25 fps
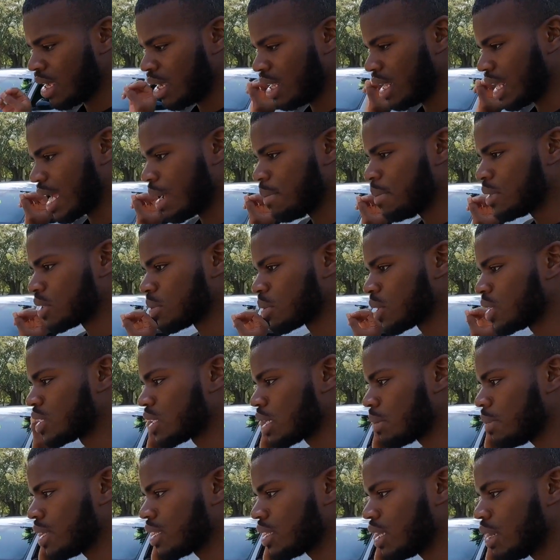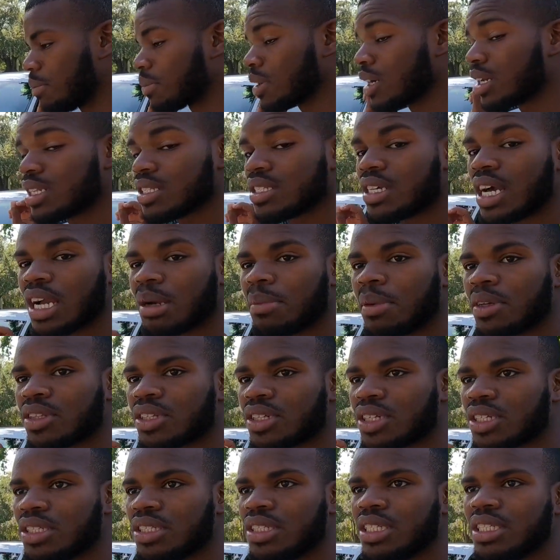Like I mentioned, I'm gonna talk about
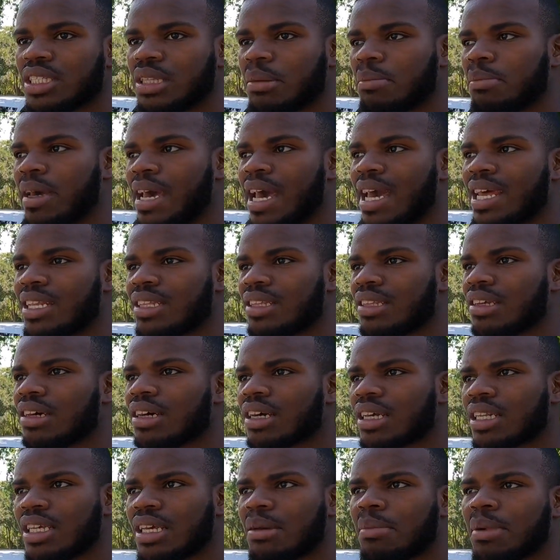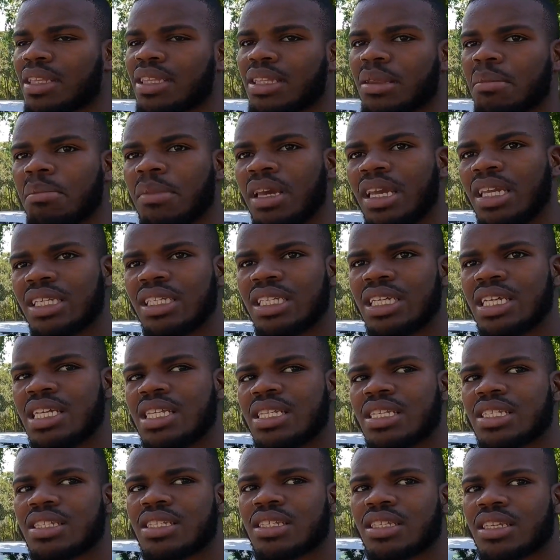the good, the bad, and the ugly, about the
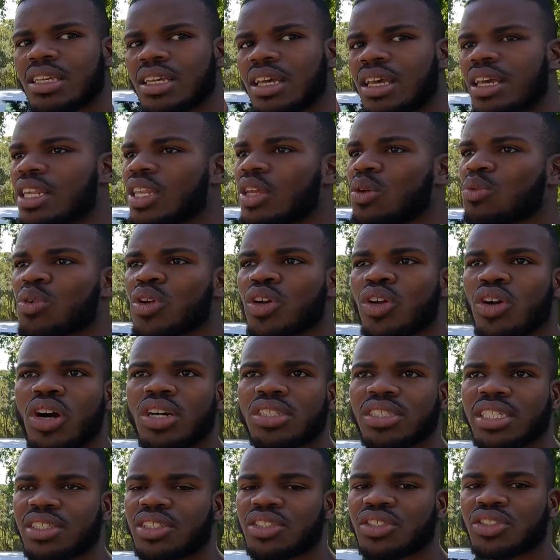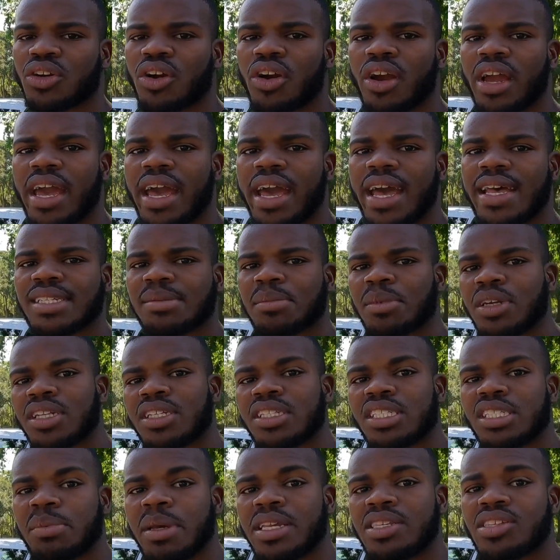maintenance, any recalls that this car has. I'm
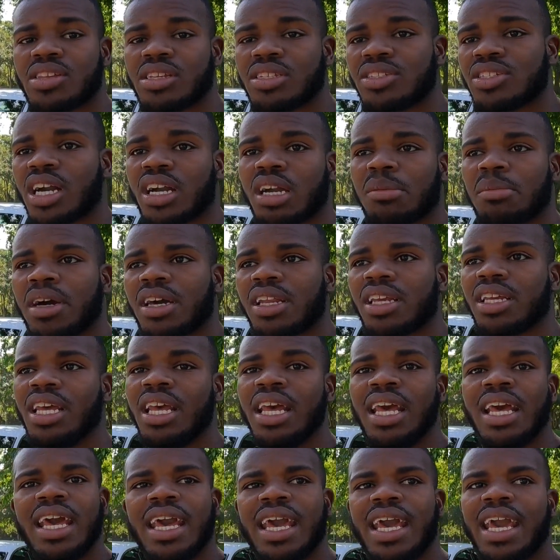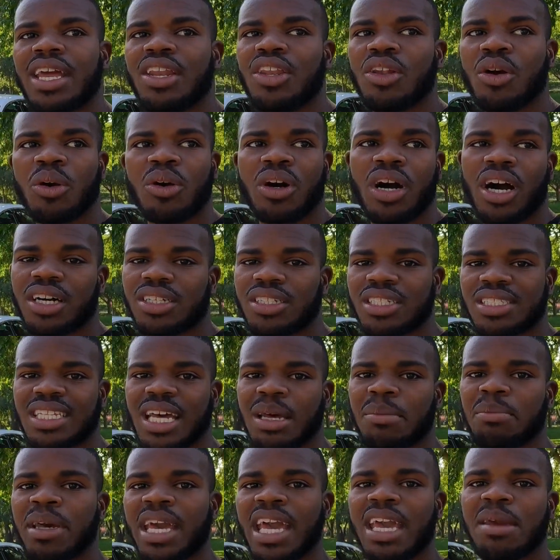gonna just basically talk about it. And no, Honda's
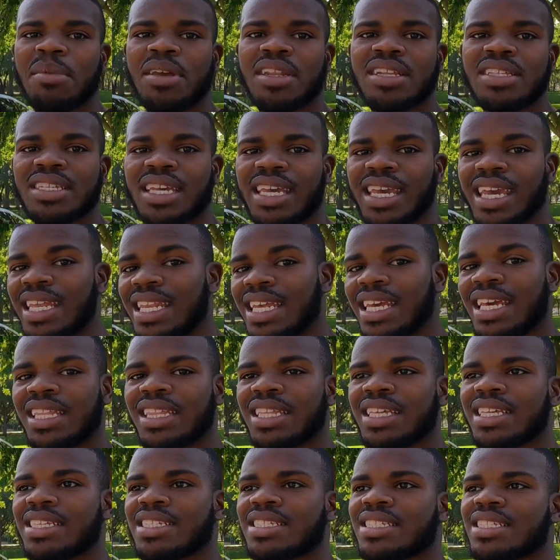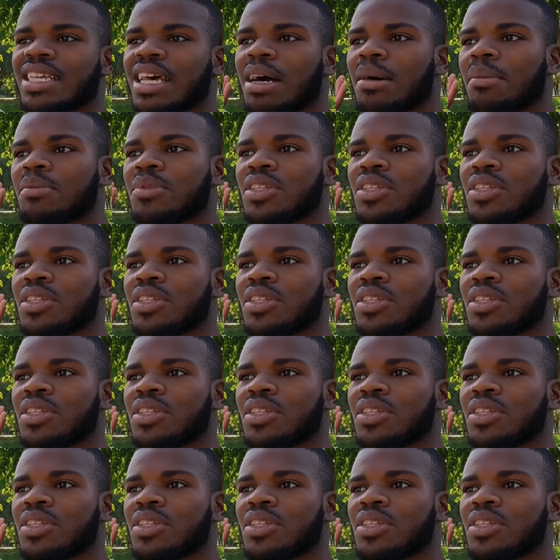not paying me to say any of this.